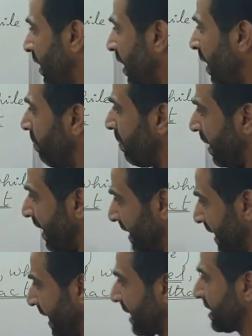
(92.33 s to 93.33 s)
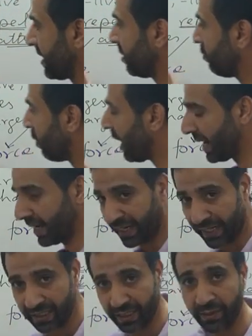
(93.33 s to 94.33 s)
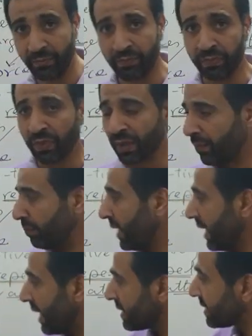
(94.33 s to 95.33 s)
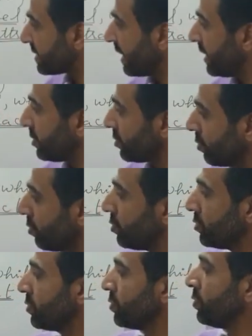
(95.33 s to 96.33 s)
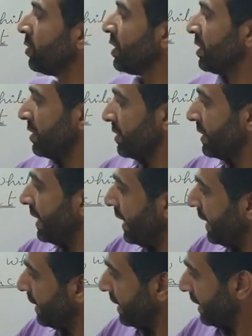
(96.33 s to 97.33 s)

of attraction, why attraction? Because as I told you that